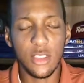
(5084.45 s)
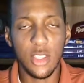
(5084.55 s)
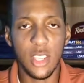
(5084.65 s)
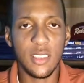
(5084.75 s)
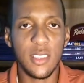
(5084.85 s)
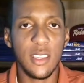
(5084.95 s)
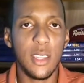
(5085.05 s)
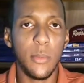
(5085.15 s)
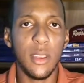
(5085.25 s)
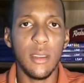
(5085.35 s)
So you get to the
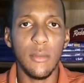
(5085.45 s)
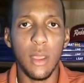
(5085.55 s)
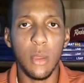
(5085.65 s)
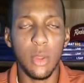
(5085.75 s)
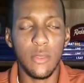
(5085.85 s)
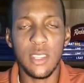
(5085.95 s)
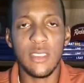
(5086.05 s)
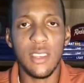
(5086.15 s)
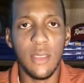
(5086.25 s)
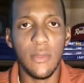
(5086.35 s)
dependent variable. If
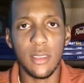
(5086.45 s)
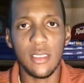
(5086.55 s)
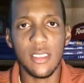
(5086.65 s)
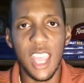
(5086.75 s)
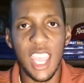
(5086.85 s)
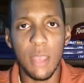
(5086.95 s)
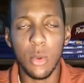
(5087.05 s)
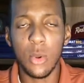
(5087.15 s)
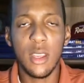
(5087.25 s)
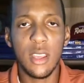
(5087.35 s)
this defense is
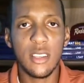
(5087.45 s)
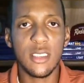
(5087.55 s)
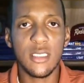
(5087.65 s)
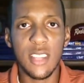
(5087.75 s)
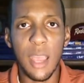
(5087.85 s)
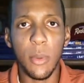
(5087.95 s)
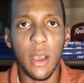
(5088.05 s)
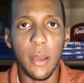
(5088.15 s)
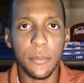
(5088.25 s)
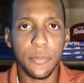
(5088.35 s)
able to step
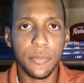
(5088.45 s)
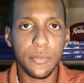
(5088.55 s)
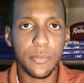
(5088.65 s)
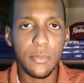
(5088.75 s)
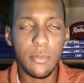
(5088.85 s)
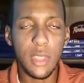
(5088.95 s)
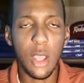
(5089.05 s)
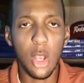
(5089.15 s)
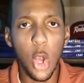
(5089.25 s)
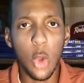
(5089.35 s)
up,
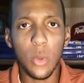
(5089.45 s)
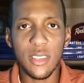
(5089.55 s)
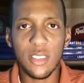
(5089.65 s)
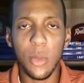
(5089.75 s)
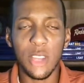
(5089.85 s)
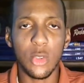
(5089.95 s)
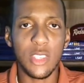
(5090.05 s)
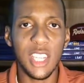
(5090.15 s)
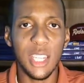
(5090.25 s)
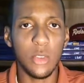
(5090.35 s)
along with this
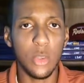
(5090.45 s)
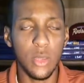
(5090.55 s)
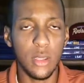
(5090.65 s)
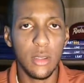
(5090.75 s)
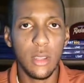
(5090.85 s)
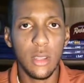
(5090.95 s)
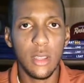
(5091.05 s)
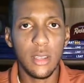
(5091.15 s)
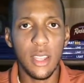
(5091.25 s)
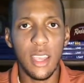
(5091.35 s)
special teams unit
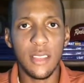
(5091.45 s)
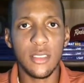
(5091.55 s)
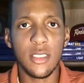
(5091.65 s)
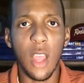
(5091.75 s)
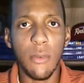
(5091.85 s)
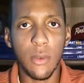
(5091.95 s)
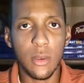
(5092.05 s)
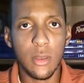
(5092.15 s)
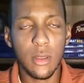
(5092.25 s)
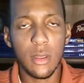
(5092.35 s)
that has suffered